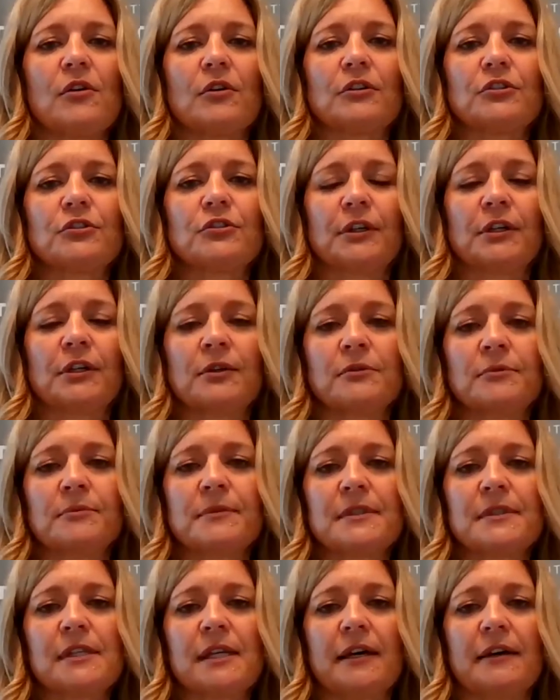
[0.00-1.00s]
or
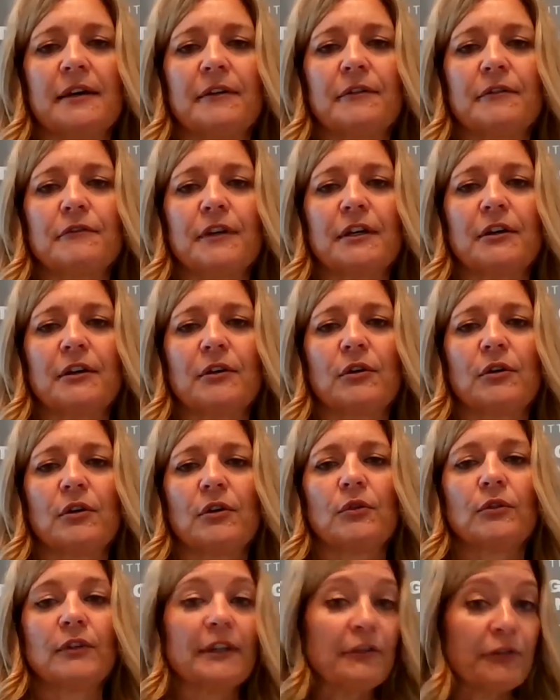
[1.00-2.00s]
trichomes of
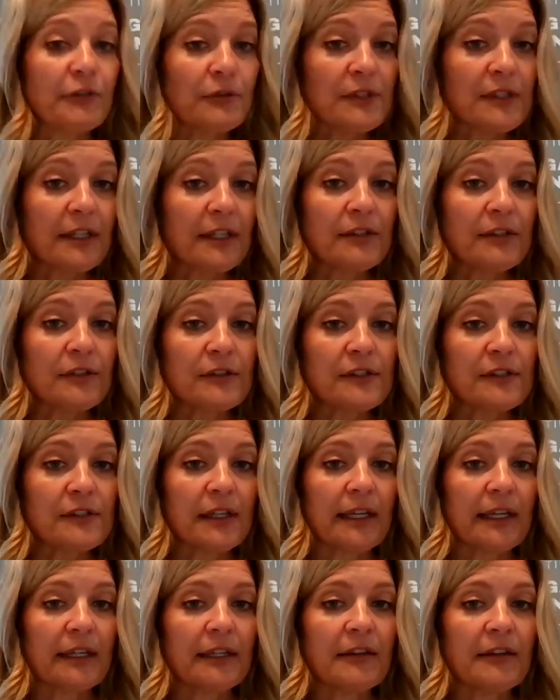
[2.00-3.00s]
only a few cells,
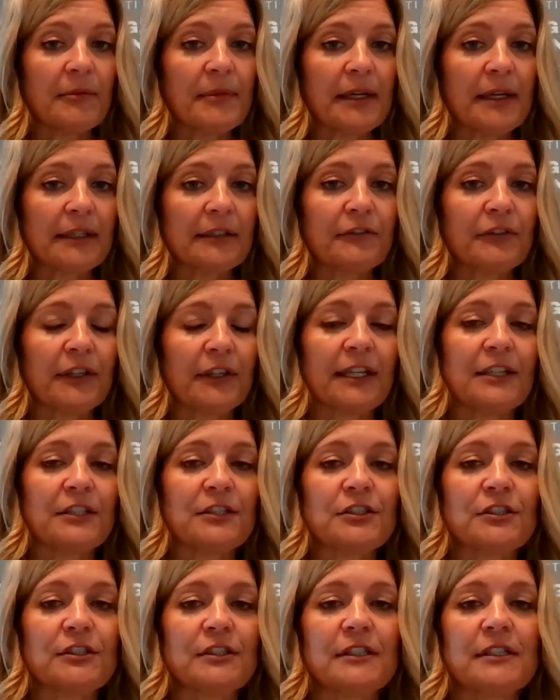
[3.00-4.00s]
and the
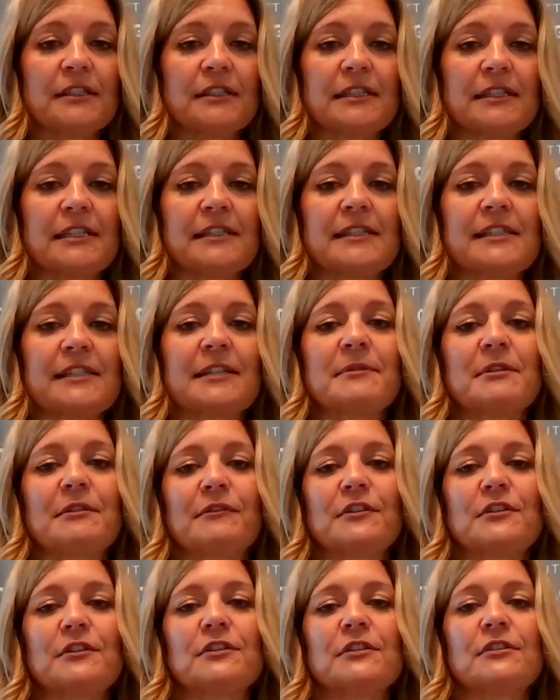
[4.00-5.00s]
magnification doesn't seem
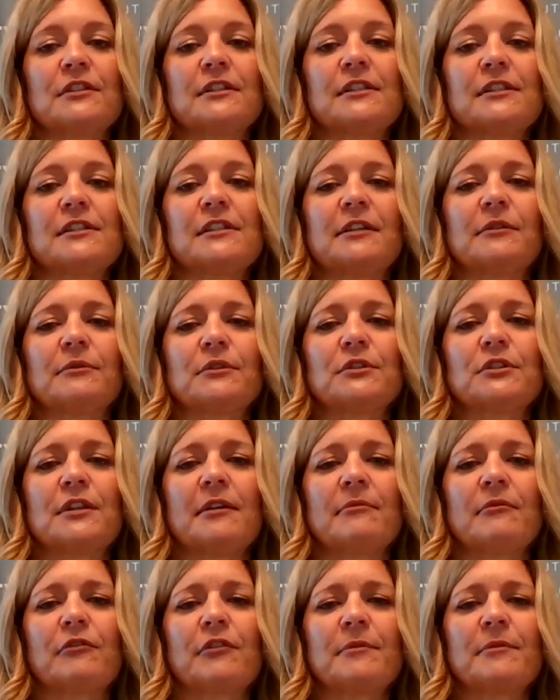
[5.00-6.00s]
sufficient to distinguish
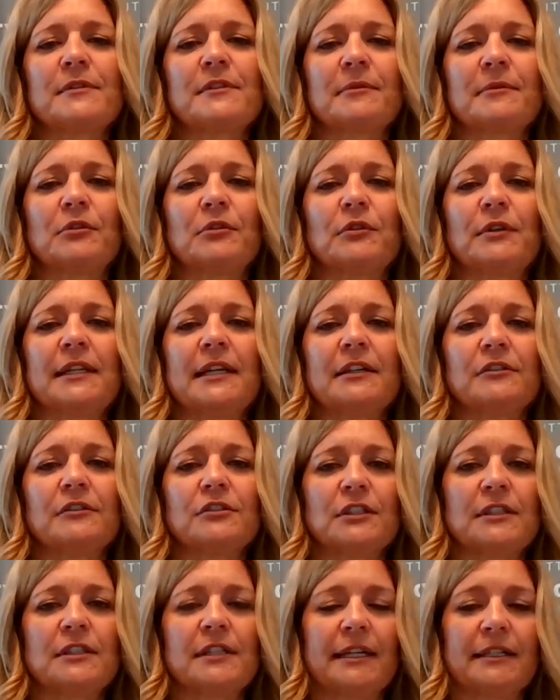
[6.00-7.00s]
them from some green
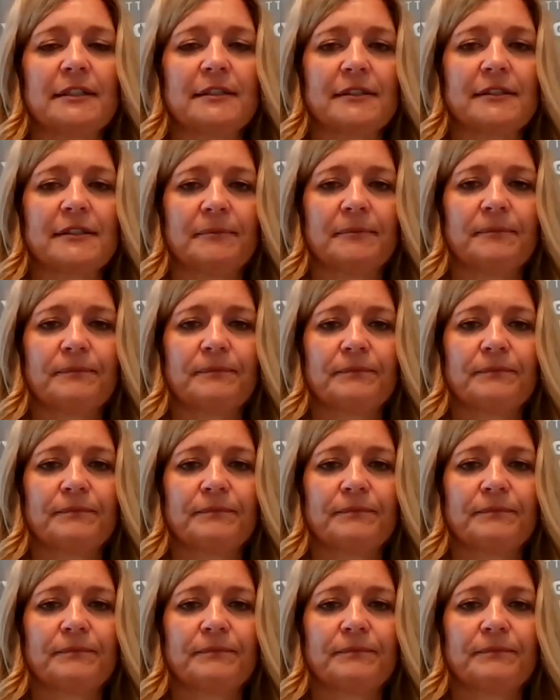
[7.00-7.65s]
algae taxa?